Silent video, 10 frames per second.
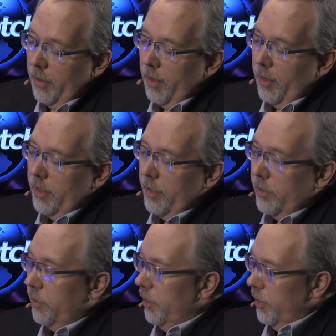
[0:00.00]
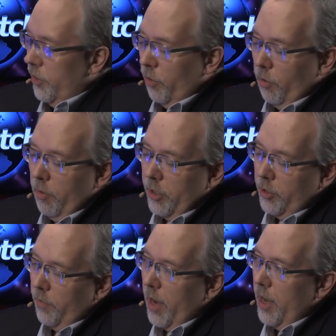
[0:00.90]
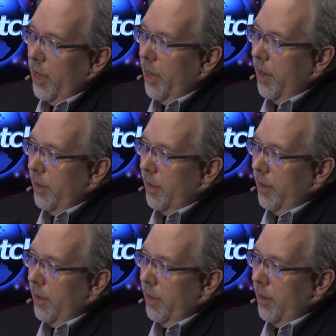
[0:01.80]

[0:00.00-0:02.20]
This is the whole question of how do you